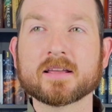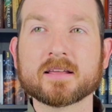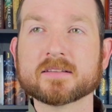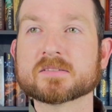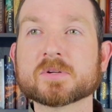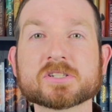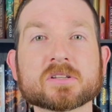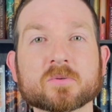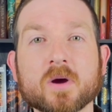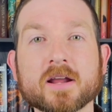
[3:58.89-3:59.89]
especially
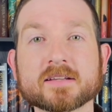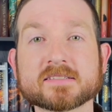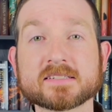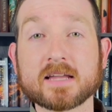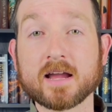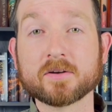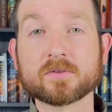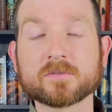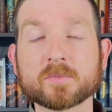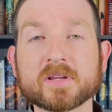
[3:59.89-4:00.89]
the writing style
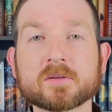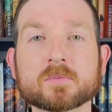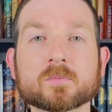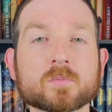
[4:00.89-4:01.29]
for me